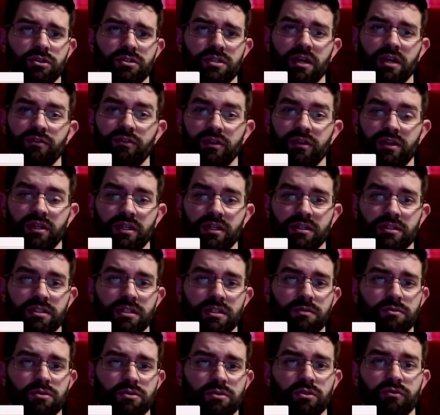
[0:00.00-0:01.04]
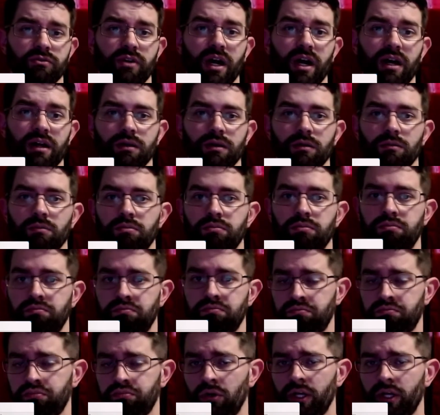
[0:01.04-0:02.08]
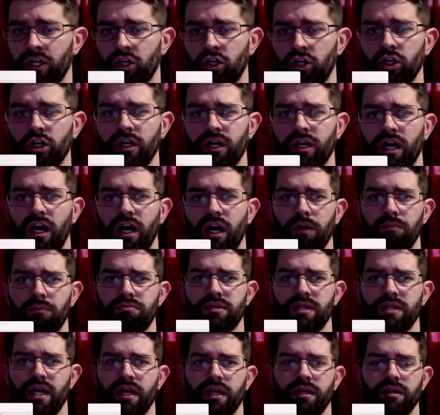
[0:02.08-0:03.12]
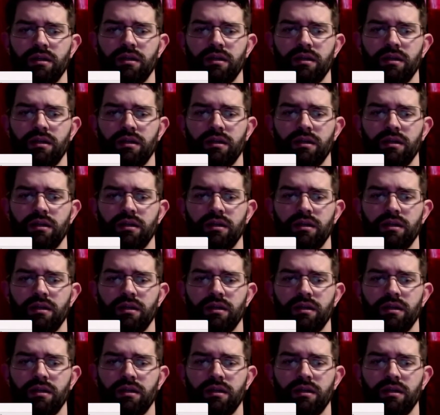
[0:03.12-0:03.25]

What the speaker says: everything seems to have gotten a pretty good update.